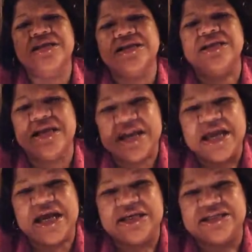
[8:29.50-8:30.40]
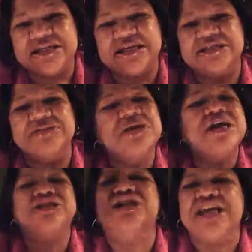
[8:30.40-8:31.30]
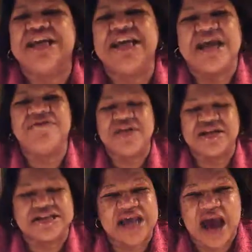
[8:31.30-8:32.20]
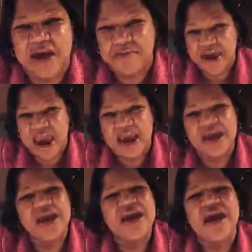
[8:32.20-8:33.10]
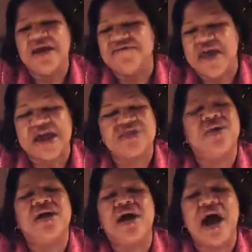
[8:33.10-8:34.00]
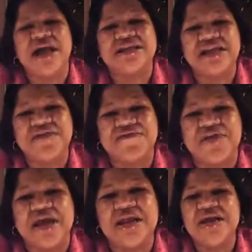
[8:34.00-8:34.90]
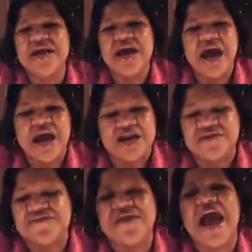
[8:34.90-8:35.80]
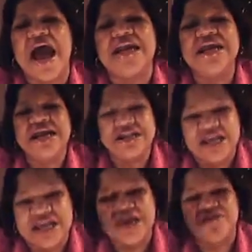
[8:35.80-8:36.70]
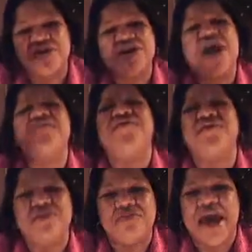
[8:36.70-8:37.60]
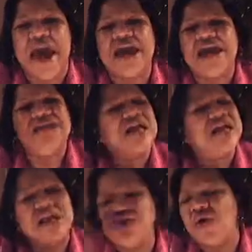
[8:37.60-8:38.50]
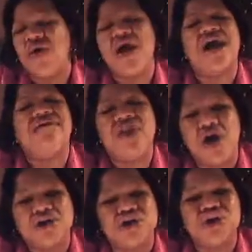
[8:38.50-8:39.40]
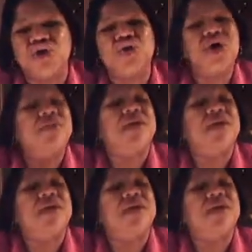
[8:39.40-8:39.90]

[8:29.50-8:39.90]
into the legal system, to give this time back, if that's what God sees fit. And if not, to give enough of it back that he won't have long to do.